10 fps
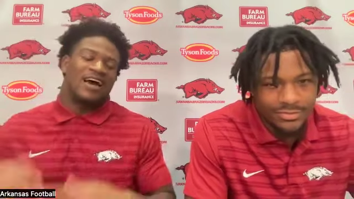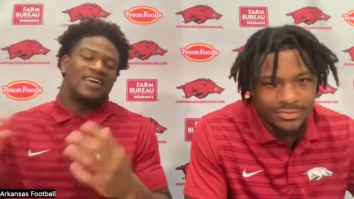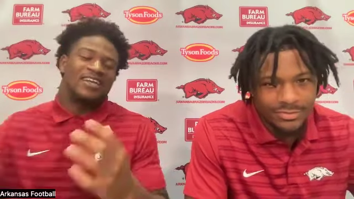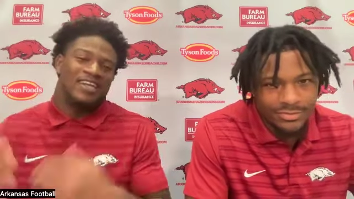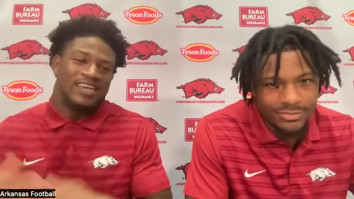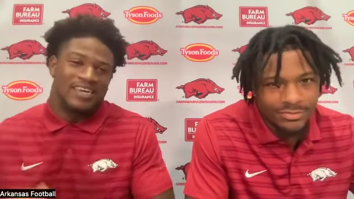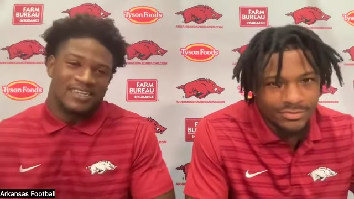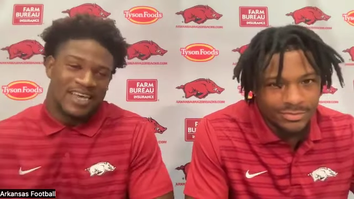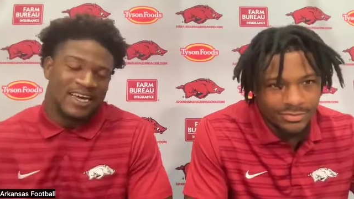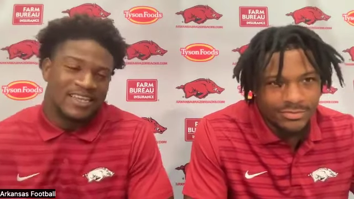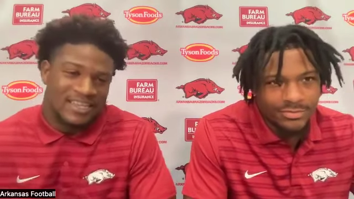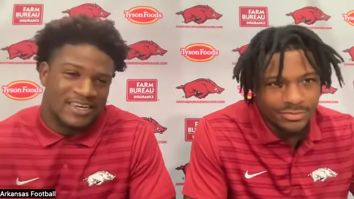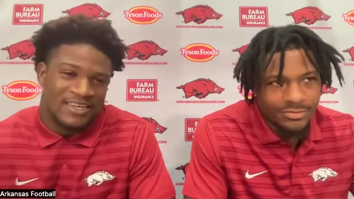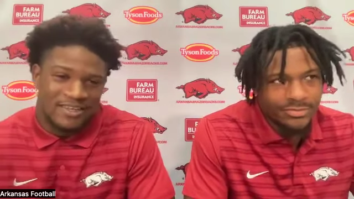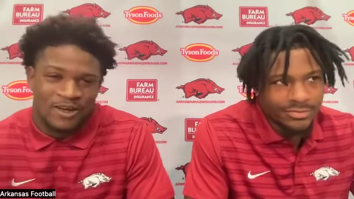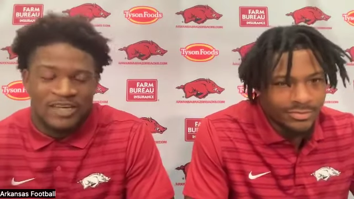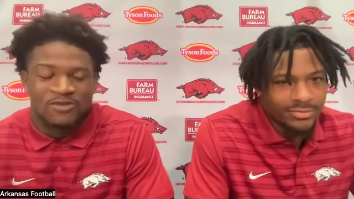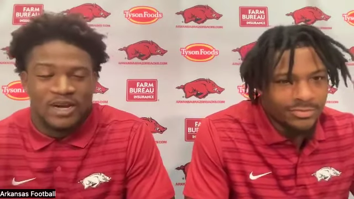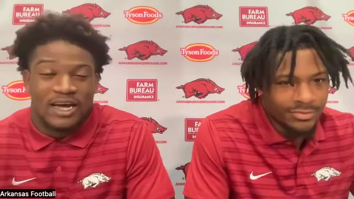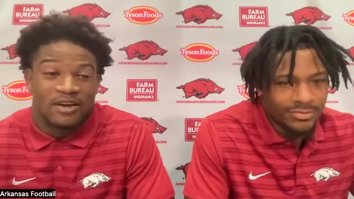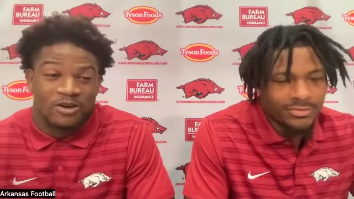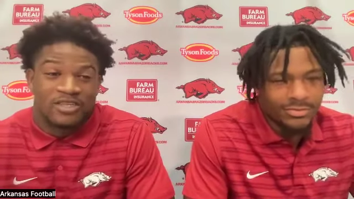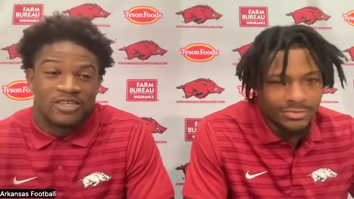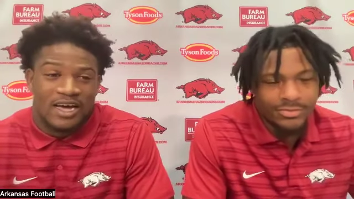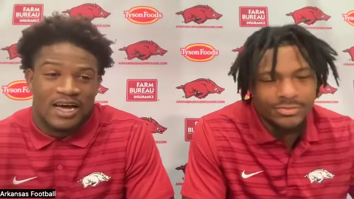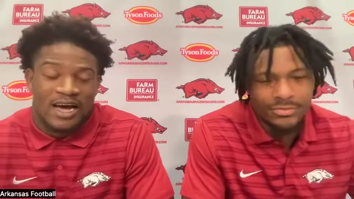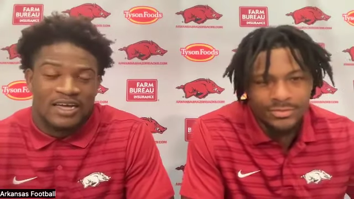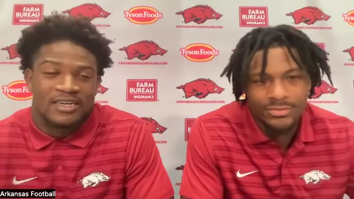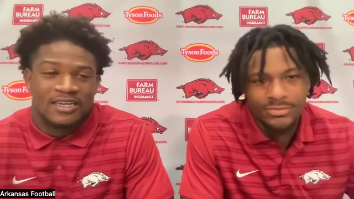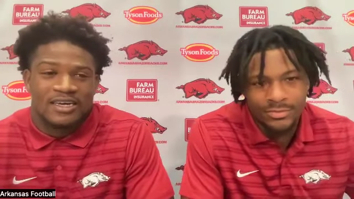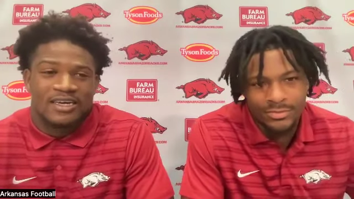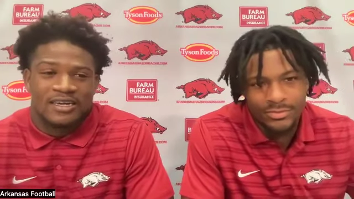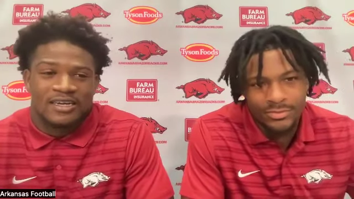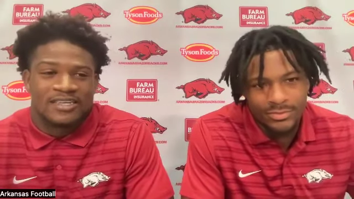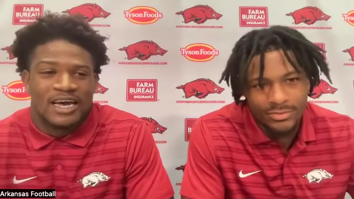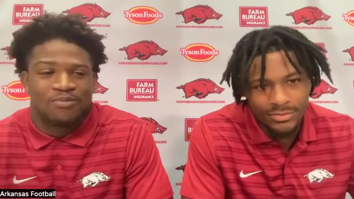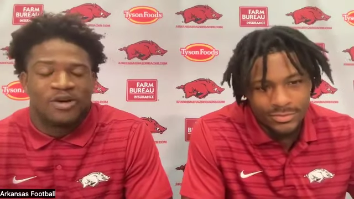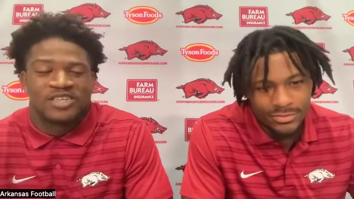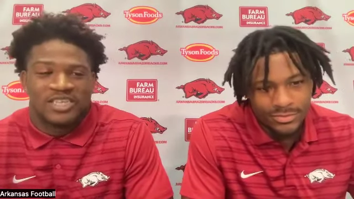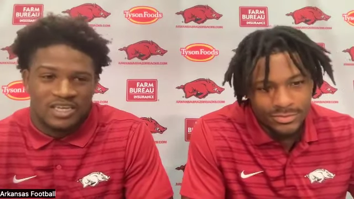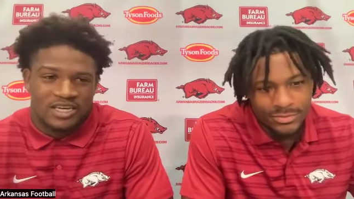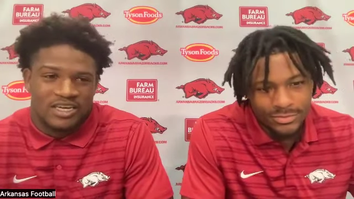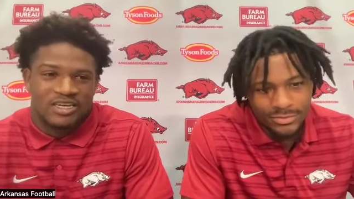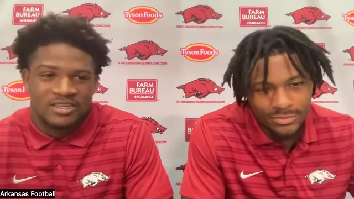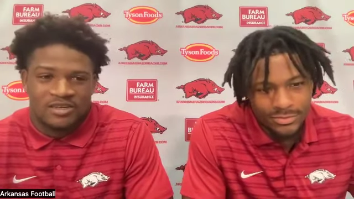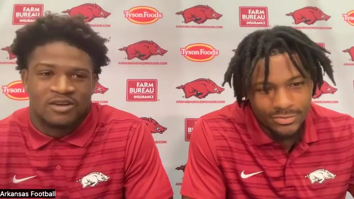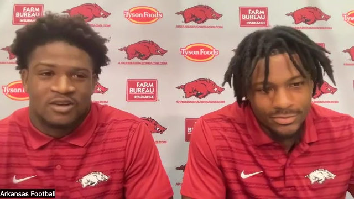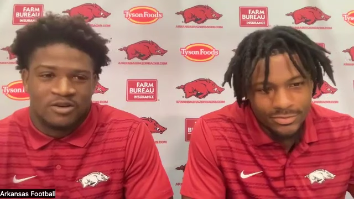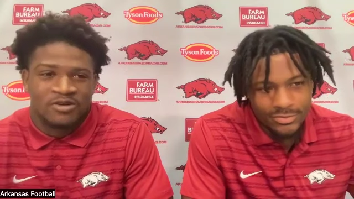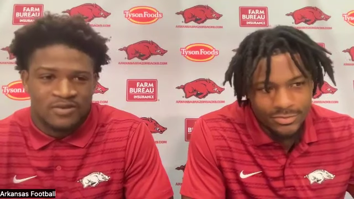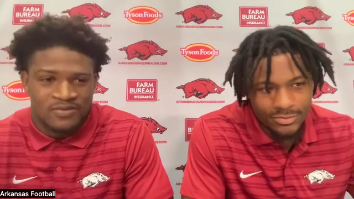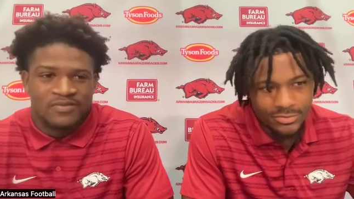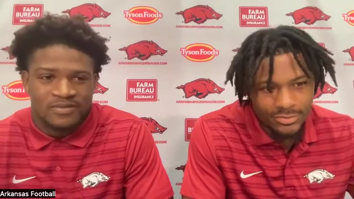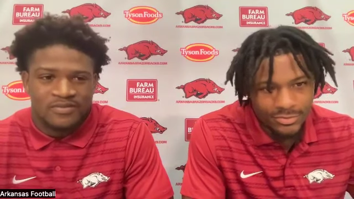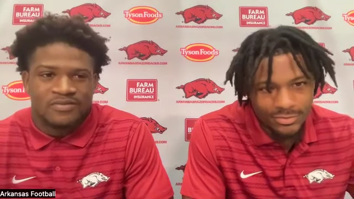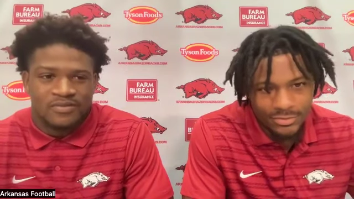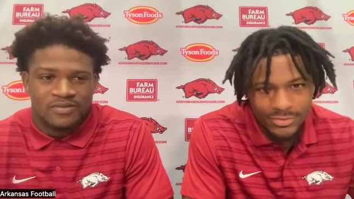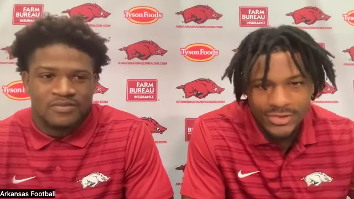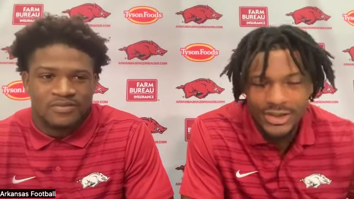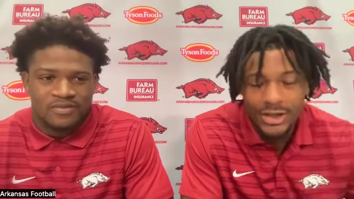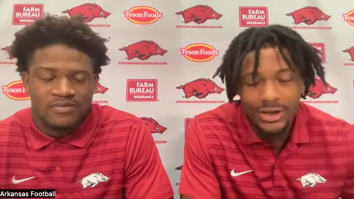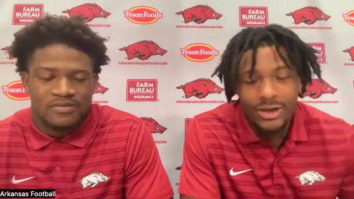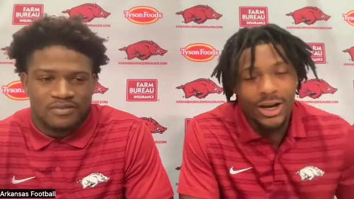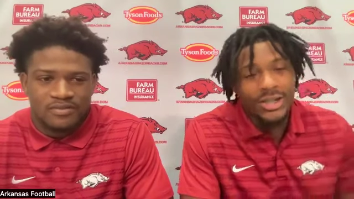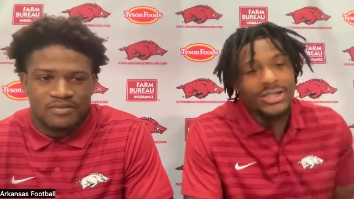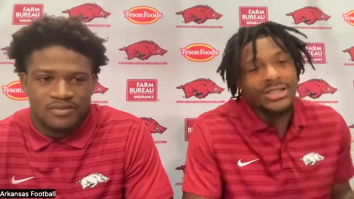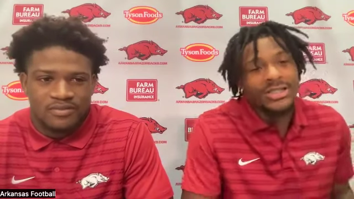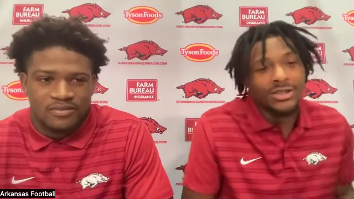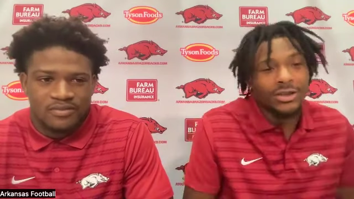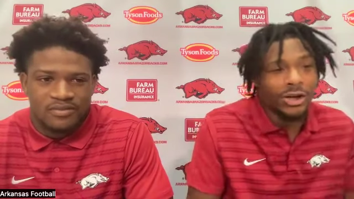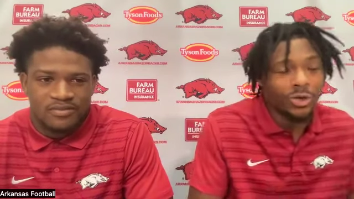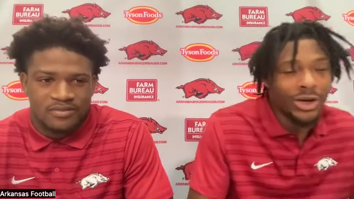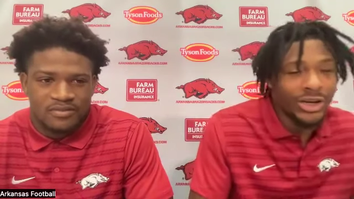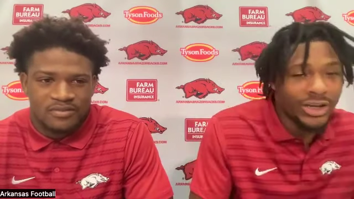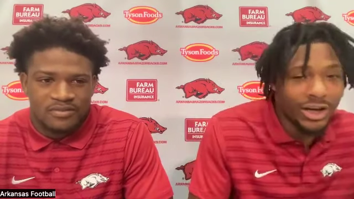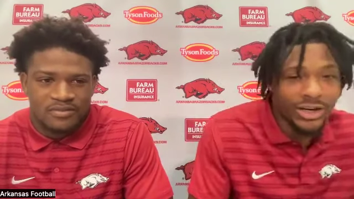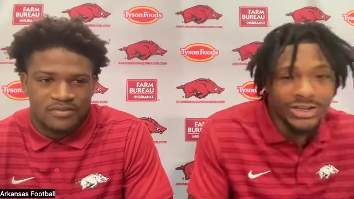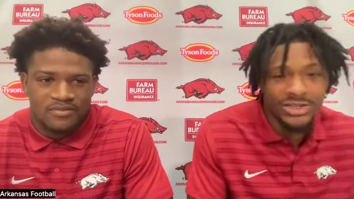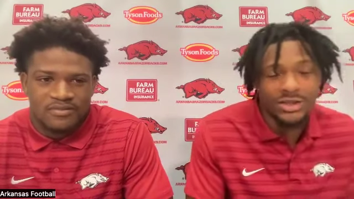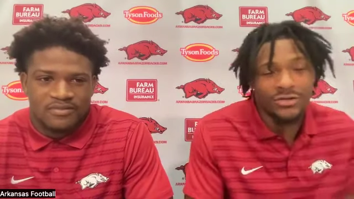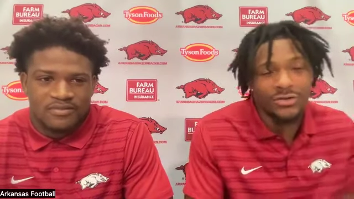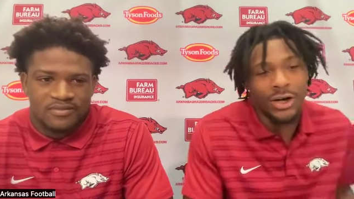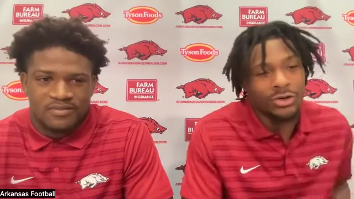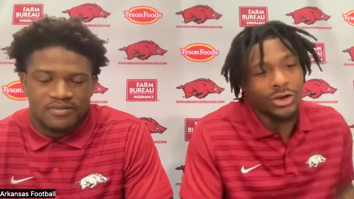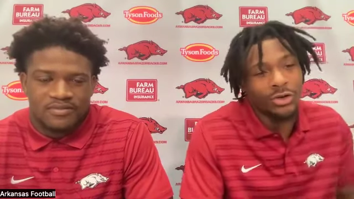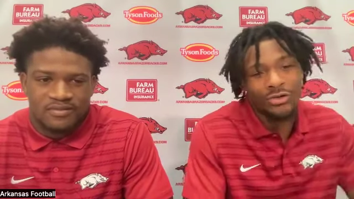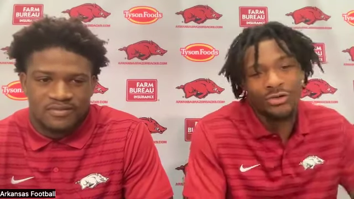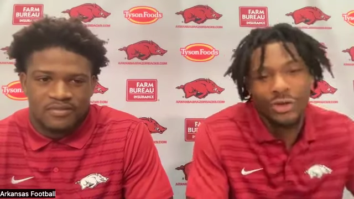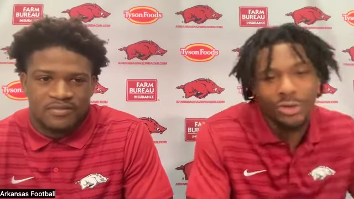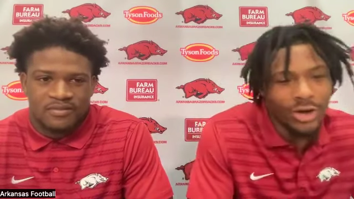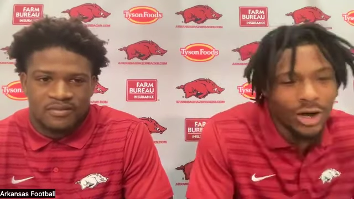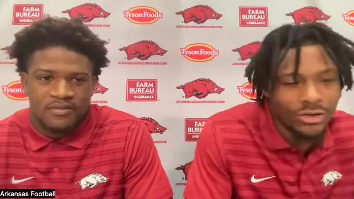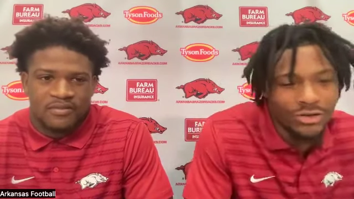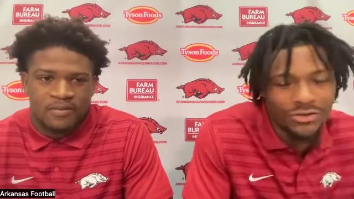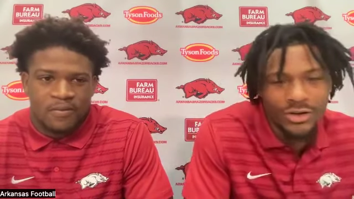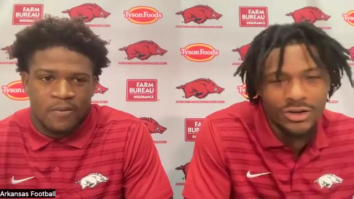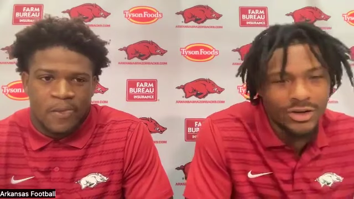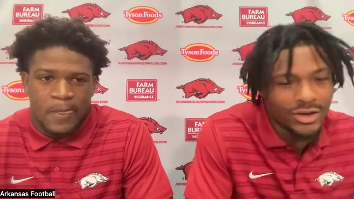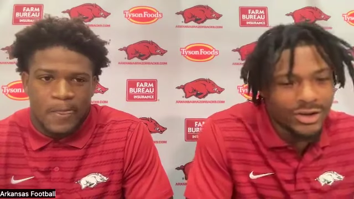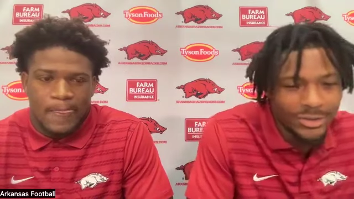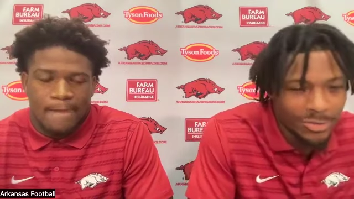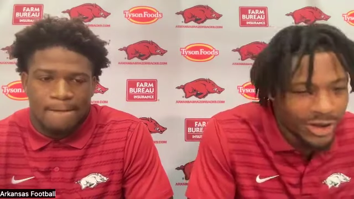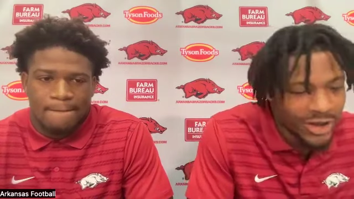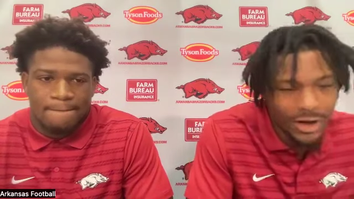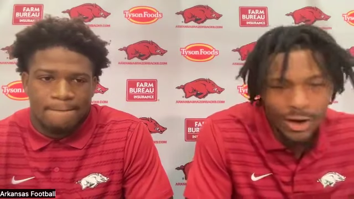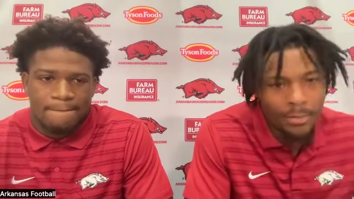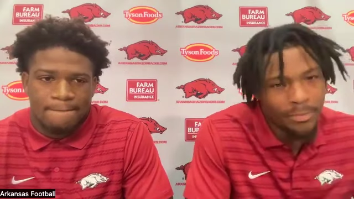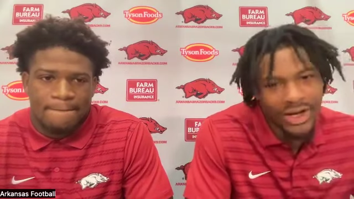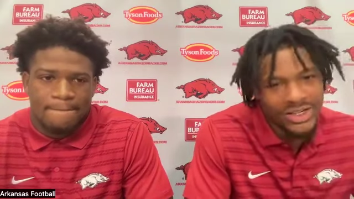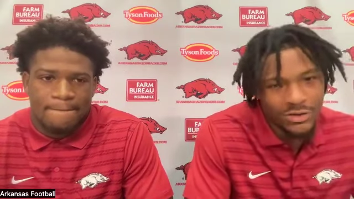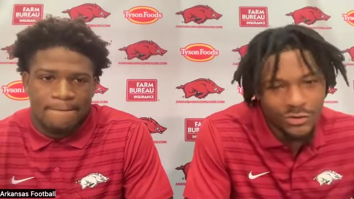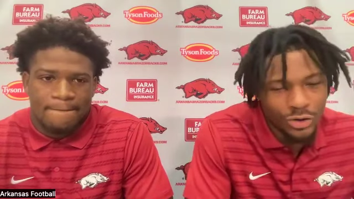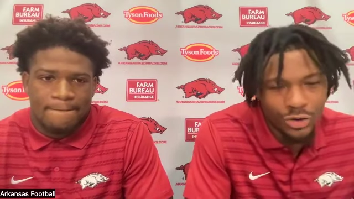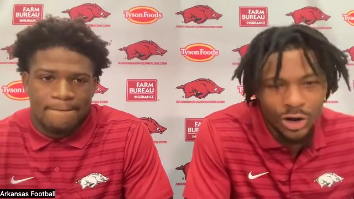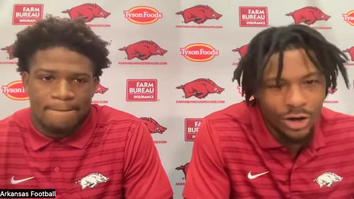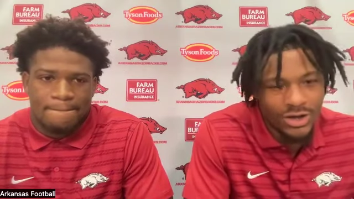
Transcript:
Speaker 1: he leads, how he leads. You know, that's what I noticed a lot, how he lead and the type person he is. You know.
Speaker 2: Uh, I just love the way he carry himself, not only on the field but off the field. Um, like positive dude all the